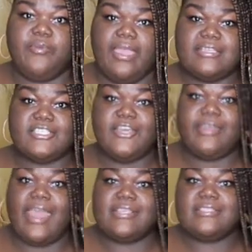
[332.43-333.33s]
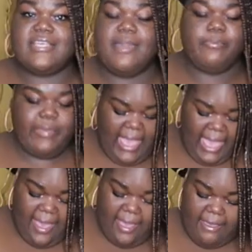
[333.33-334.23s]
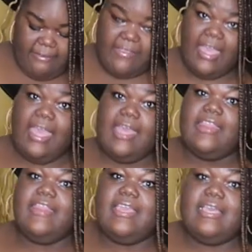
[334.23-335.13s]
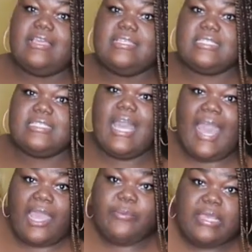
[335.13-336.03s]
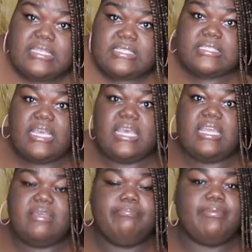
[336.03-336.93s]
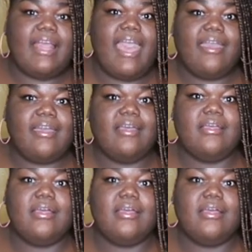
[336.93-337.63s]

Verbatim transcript: right, so next up we have these high-waisted black